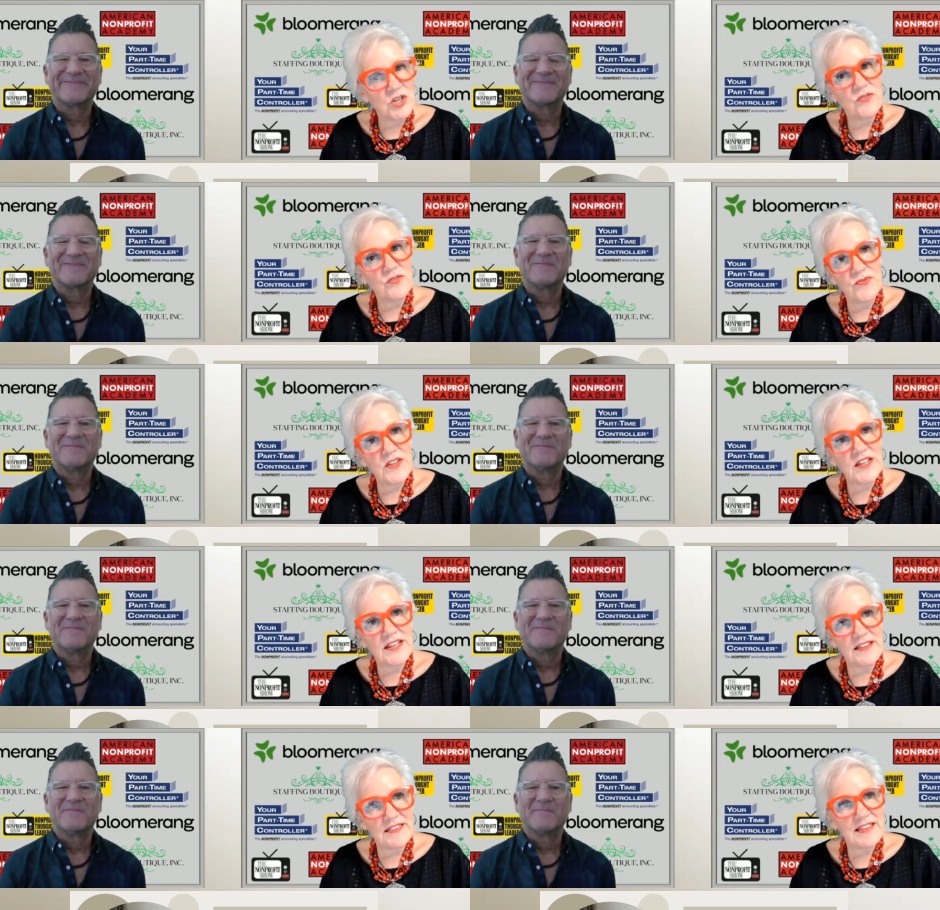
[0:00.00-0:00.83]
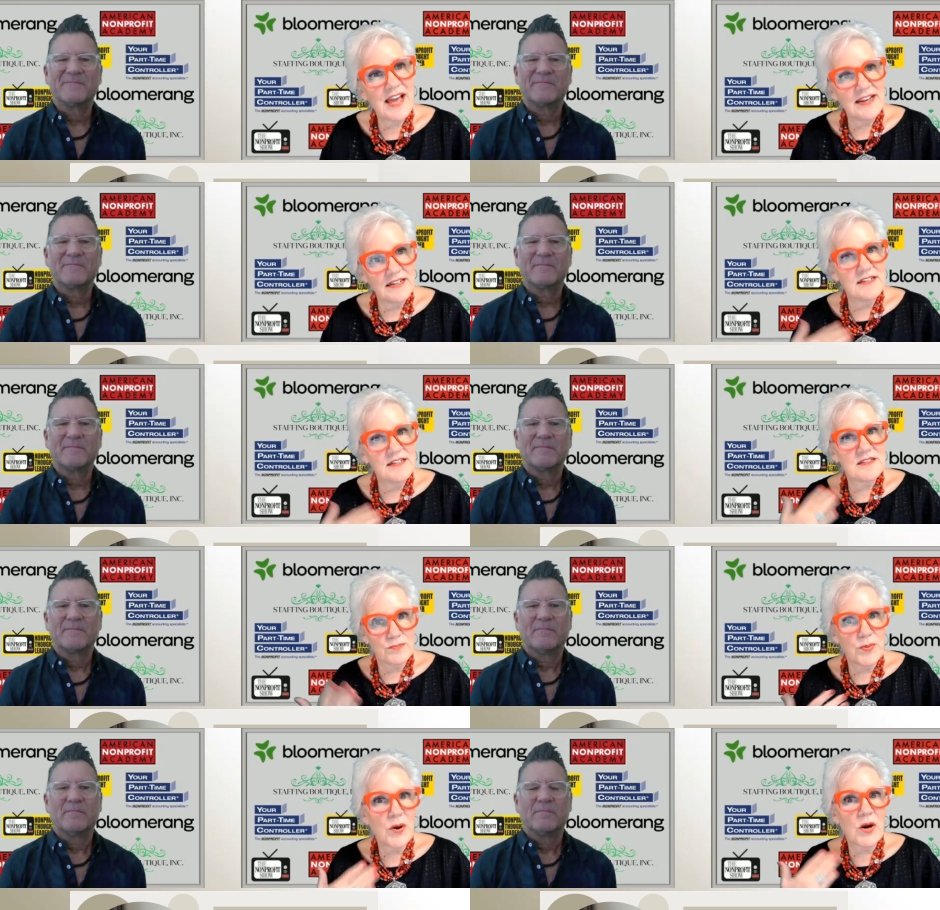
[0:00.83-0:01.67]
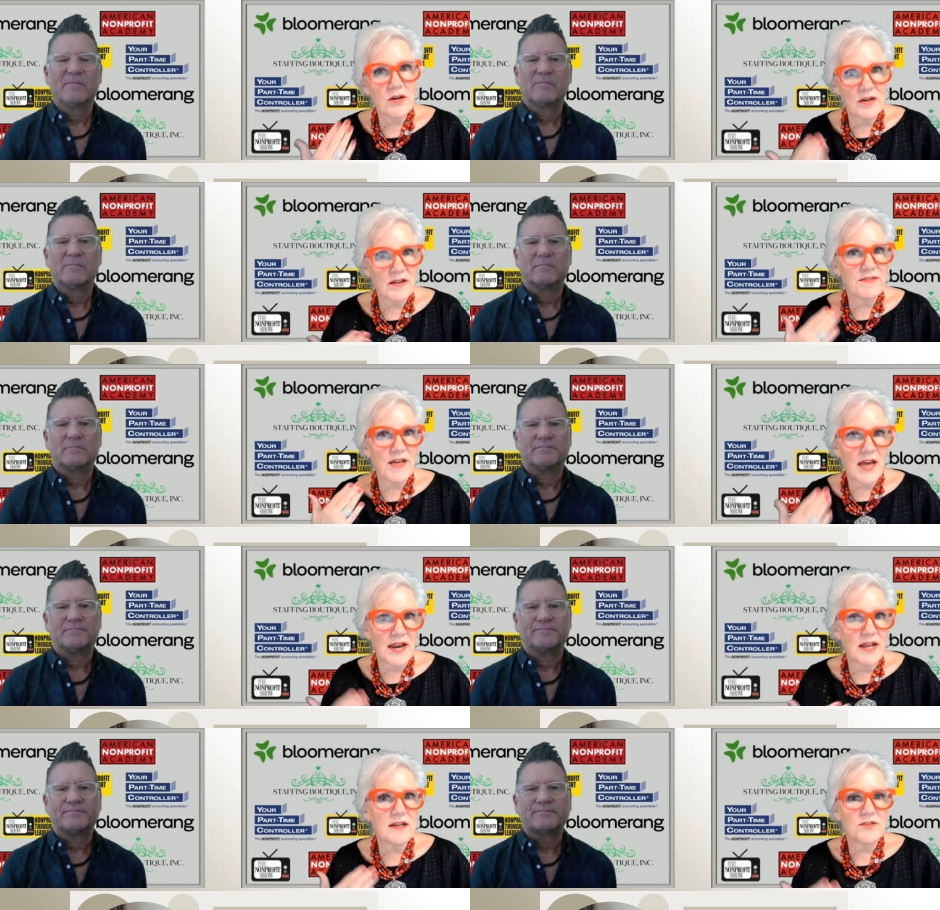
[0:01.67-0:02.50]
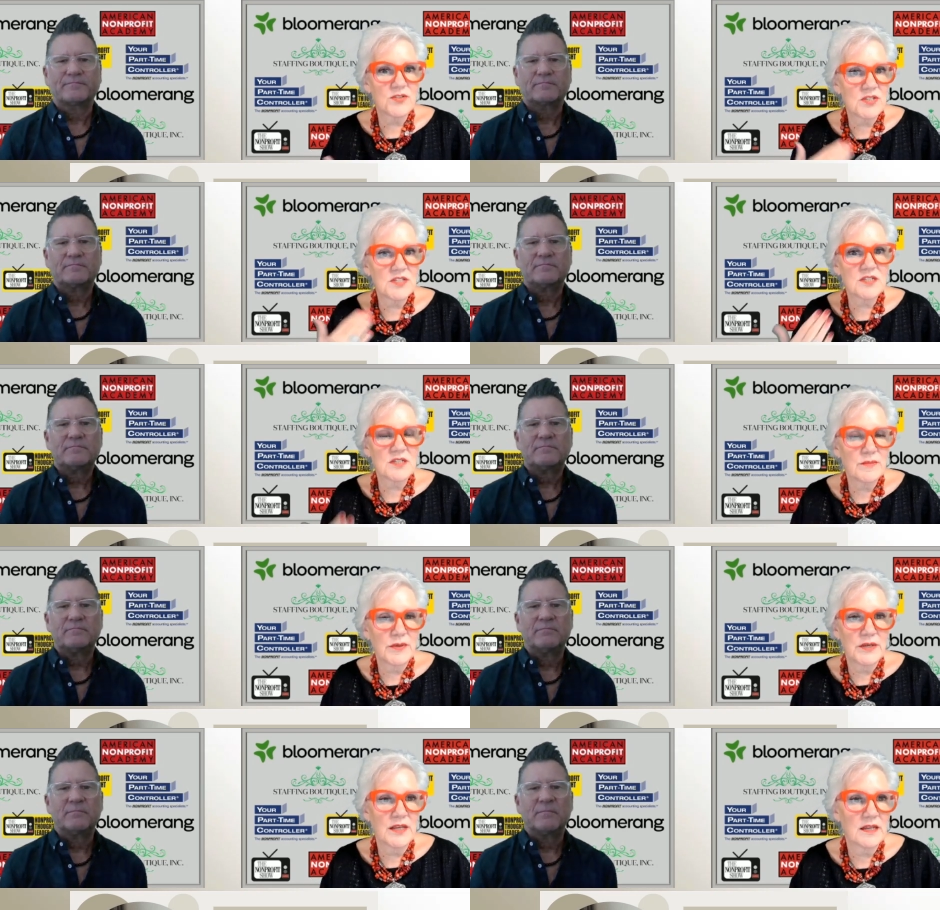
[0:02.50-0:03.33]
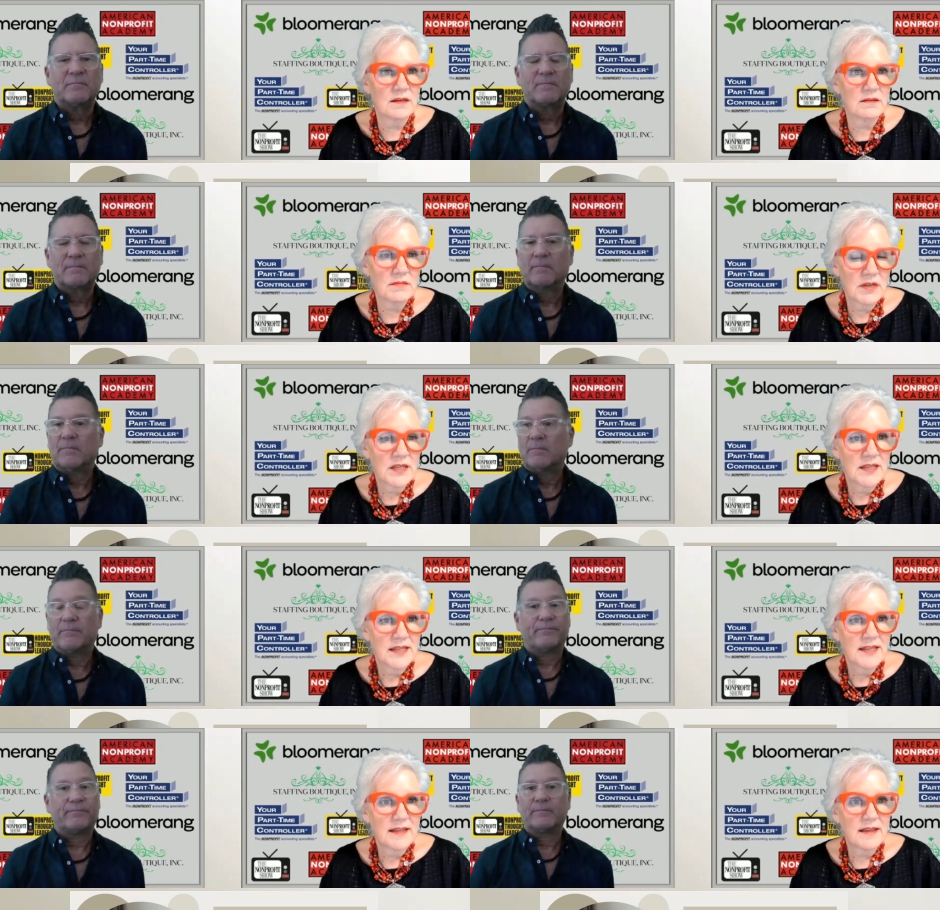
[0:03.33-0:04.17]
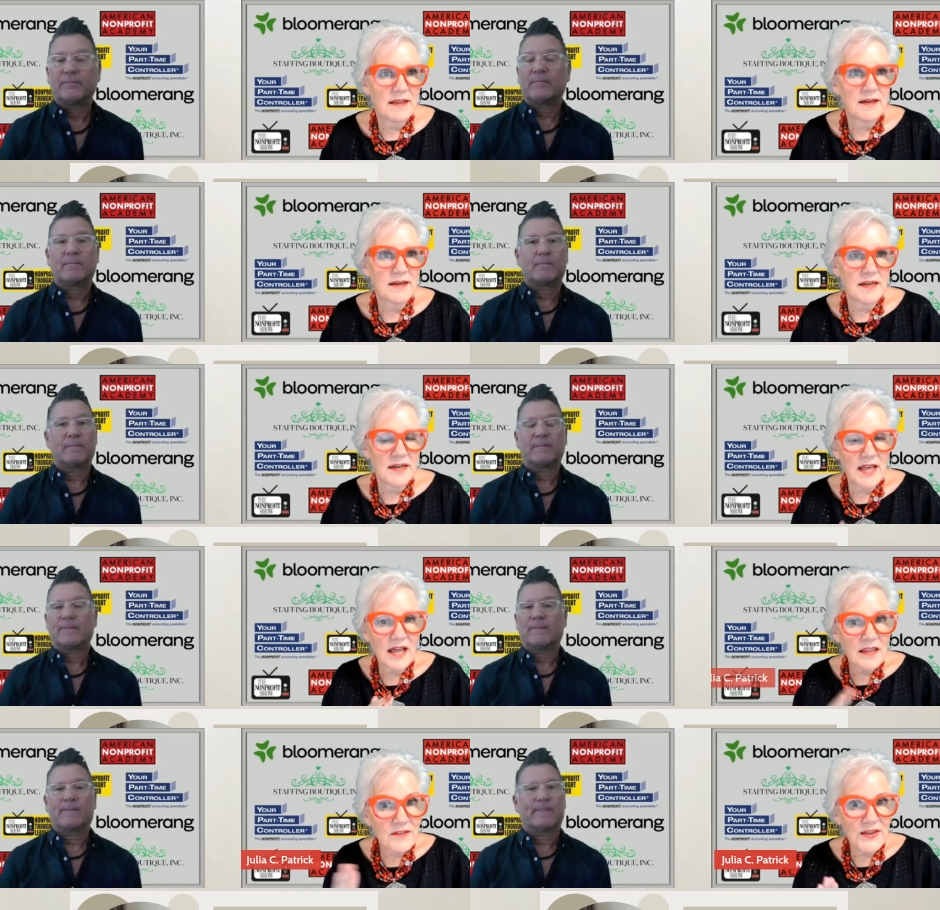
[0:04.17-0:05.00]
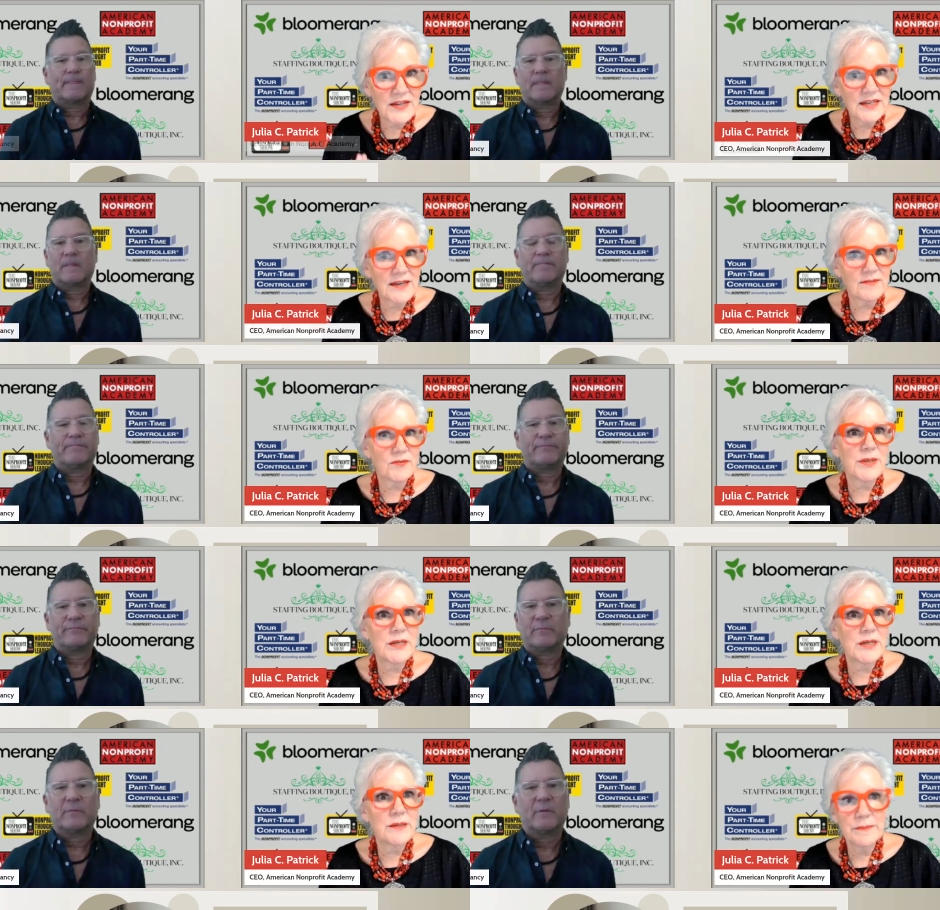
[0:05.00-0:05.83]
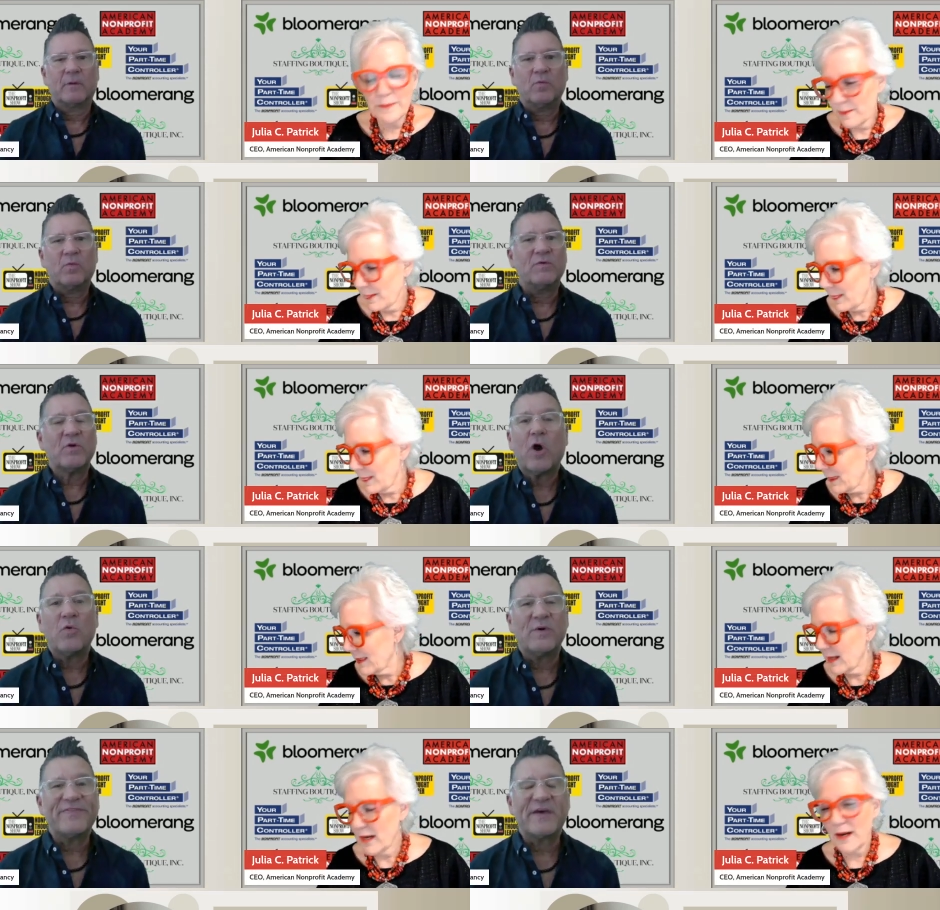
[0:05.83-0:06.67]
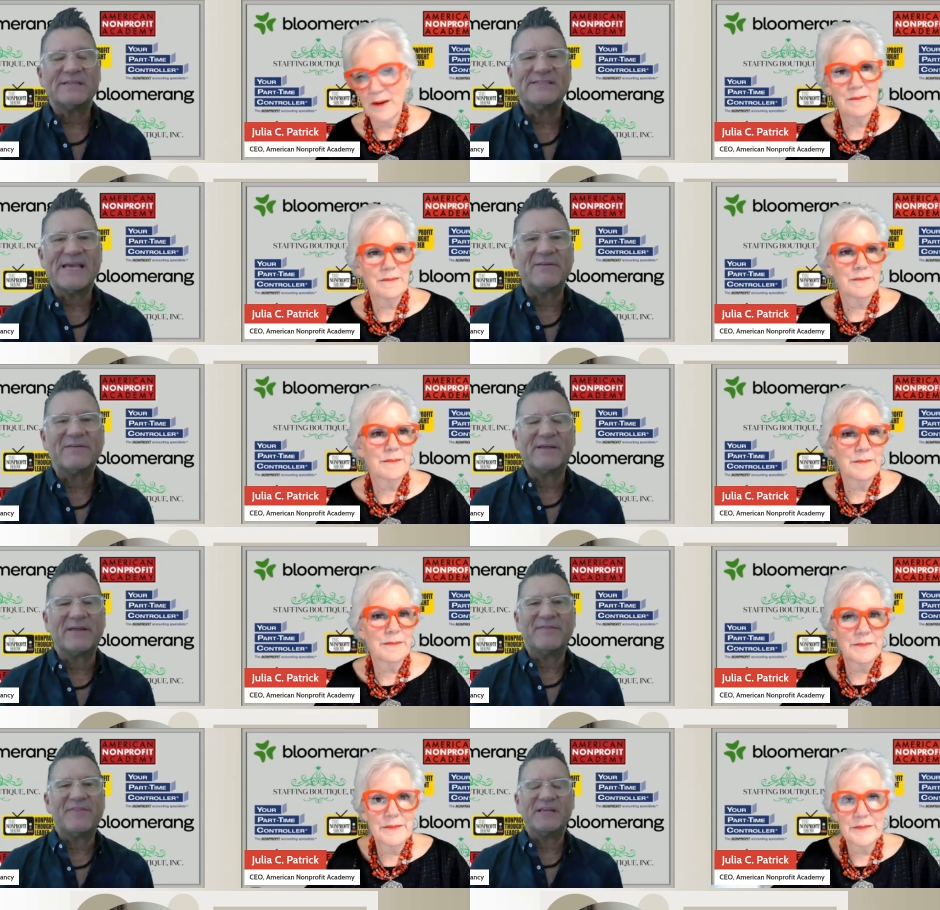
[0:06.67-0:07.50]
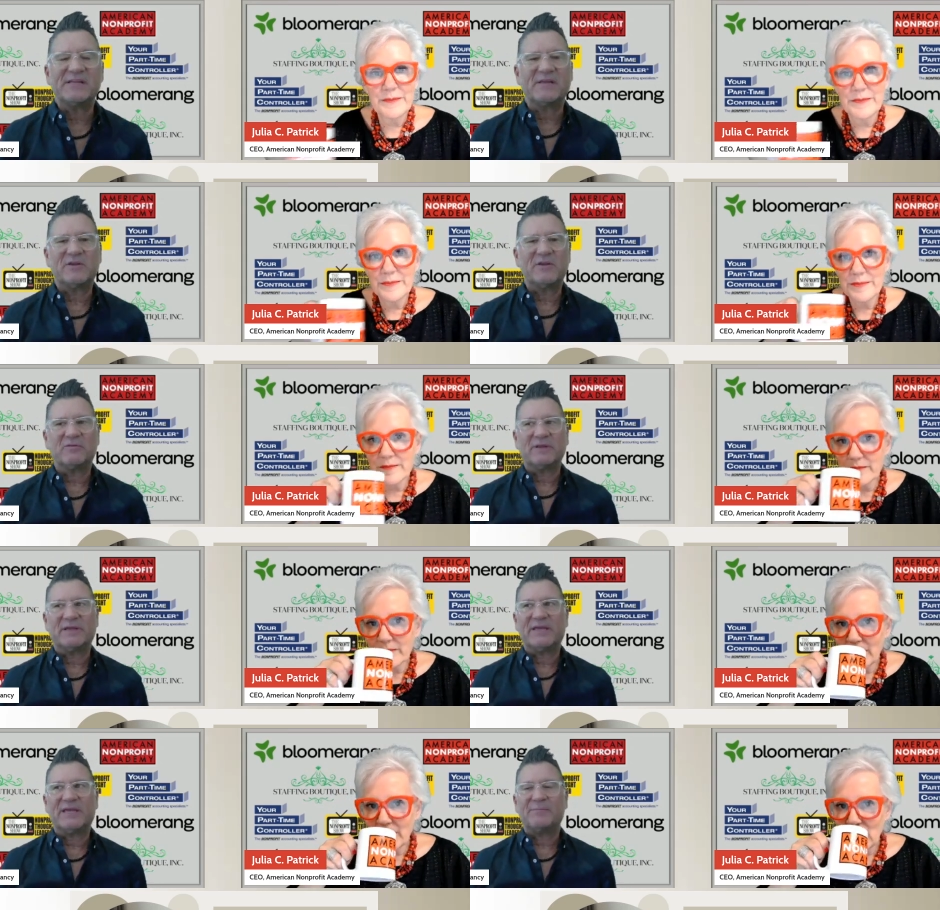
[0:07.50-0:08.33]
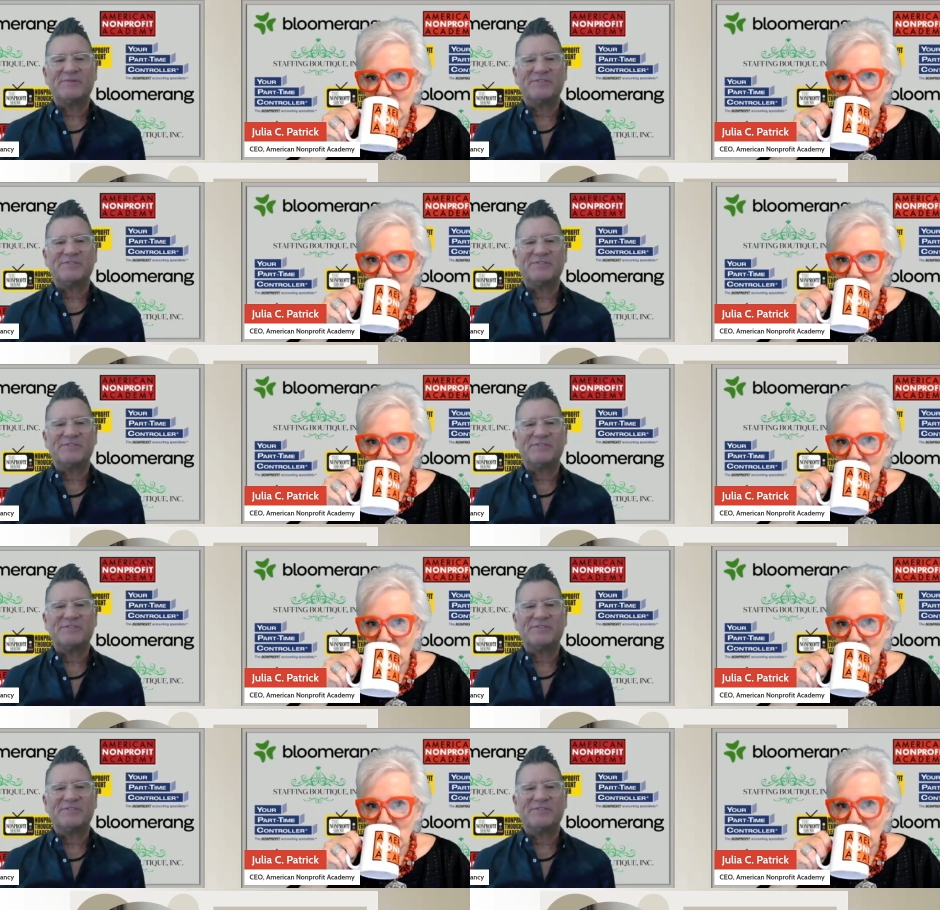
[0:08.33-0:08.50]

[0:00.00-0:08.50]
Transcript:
Speaker 1: you feel like that is part of that ecosystem and and and, and elevating everybody?
Speaker 2: With, oh, without a doubt, and I, I, think you know, in